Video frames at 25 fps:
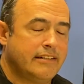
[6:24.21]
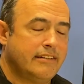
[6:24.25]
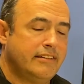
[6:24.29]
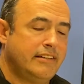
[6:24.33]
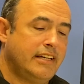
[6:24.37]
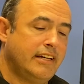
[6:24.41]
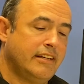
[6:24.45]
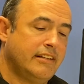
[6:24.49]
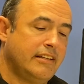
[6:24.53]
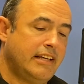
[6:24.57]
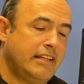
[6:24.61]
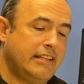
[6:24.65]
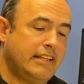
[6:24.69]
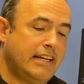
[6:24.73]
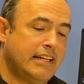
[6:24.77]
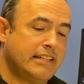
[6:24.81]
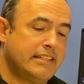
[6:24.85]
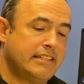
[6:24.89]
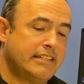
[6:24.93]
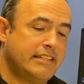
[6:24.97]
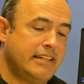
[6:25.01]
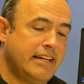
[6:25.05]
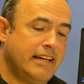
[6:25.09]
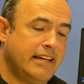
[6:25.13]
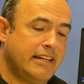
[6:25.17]
Now that
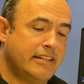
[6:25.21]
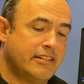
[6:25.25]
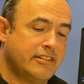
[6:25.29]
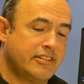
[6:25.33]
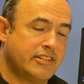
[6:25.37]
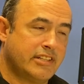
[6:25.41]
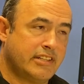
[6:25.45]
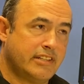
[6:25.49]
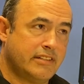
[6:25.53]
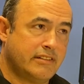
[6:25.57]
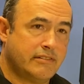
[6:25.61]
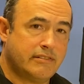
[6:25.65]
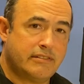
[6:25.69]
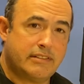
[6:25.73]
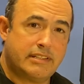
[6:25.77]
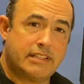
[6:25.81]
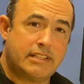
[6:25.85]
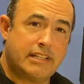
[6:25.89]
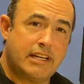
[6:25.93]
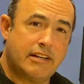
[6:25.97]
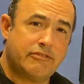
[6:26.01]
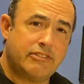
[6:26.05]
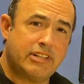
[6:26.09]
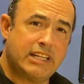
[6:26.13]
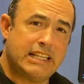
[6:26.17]
said, there's
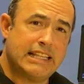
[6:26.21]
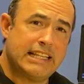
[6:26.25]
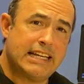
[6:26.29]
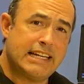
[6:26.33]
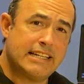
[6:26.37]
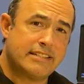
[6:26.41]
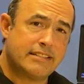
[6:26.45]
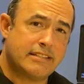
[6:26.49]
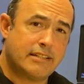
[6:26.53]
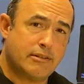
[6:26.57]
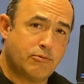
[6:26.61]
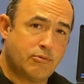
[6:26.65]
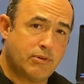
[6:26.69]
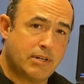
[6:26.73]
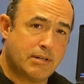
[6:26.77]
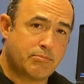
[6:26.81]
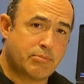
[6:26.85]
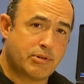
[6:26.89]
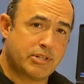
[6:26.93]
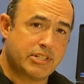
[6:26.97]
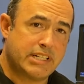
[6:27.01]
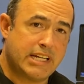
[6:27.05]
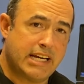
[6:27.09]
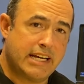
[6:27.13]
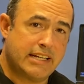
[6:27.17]
definitely less than
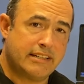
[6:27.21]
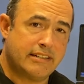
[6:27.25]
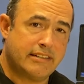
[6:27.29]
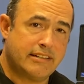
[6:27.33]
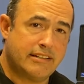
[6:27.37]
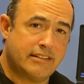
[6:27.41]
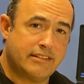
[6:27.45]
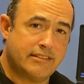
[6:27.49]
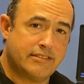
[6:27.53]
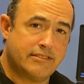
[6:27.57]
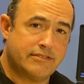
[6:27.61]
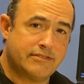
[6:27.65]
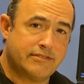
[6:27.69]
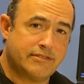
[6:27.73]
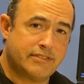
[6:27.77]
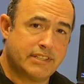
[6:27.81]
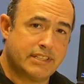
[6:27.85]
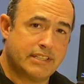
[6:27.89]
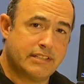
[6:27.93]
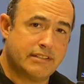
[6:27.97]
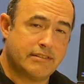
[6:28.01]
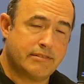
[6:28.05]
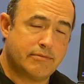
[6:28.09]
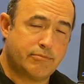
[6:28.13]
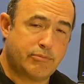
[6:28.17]
1% of
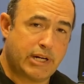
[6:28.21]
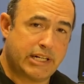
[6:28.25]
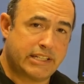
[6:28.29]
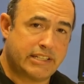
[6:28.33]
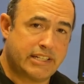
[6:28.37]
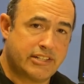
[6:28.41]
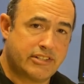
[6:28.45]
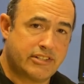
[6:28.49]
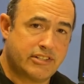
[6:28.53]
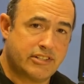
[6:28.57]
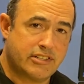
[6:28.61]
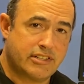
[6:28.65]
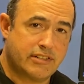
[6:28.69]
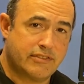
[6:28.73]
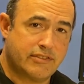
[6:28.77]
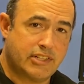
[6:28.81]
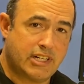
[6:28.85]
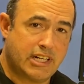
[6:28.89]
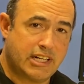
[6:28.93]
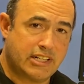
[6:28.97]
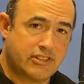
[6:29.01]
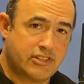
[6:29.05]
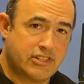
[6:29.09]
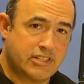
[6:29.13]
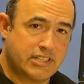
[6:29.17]
practitioners, of
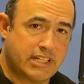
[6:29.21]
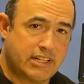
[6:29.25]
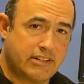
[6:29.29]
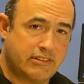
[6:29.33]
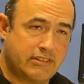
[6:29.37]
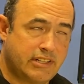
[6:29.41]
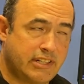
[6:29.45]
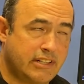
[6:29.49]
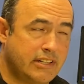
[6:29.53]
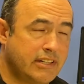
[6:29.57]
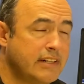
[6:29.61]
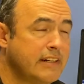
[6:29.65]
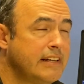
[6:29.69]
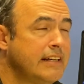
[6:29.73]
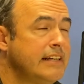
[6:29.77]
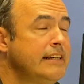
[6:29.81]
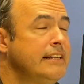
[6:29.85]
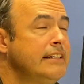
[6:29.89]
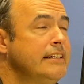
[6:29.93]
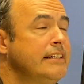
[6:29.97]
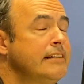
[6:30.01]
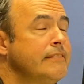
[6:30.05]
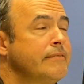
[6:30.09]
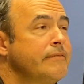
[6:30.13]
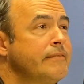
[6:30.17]
doctors out there
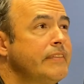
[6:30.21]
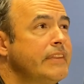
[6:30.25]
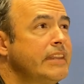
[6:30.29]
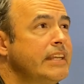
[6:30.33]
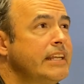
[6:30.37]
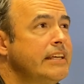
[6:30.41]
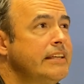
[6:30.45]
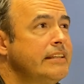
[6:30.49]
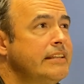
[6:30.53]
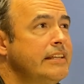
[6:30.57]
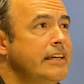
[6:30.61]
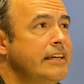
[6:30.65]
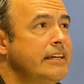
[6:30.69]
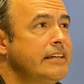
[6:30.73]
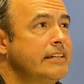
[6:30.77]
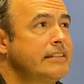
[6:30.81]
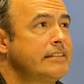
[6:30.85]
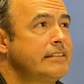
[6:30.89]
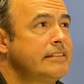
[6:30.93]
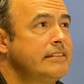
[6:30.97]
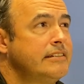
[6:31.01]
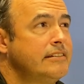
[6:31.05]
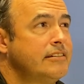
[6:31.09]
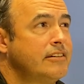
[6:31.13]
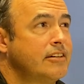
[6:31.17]
that
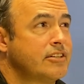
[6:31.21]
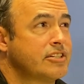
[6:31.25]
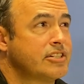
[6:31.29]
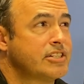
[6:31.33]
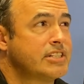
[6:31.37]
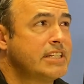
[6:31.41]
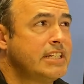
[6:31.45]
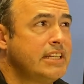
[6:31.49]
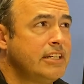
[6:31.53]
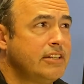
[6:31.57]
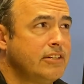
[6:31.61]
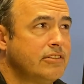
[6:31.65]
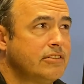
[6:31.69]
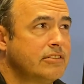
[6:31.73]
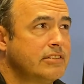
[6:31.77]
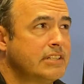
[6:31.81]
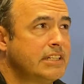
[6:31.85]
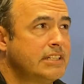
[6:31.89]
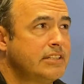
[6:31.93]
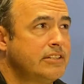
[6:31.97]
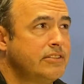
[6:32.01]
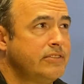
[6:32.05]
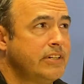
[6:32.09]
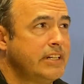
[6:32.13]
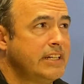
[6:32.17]
are skilled
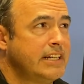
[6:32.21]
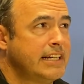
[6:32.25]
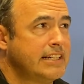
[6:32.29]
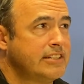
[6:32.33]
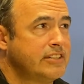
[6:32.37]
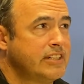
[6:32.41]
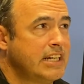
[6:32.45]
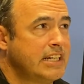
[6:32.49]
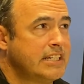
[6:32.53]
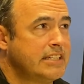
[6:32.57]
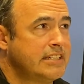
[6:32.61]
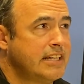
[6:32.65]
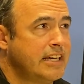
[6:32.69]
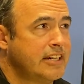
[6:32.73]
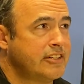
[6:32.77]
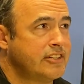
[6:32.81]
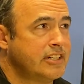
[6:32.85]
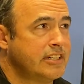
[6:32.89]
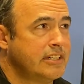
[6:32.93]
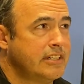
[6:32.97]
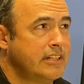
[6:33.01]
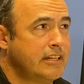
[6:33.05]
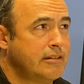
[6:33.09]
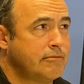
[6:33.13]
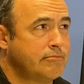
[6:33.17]
at doing hydrodissection,
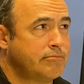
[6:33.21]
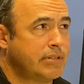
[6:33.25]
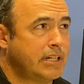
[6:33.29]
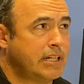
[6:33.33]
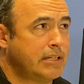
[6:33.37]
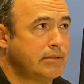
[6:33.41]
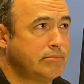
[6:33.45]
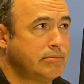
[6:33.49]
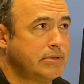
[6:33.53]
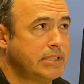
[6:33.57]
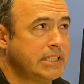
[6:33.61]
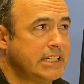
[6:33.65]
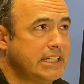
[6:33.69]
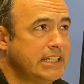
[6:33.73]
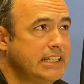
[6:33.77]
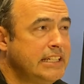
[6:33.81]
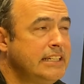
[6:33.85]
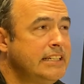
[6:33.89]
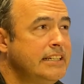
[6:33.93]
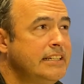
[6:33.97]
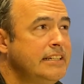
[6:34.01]
and probably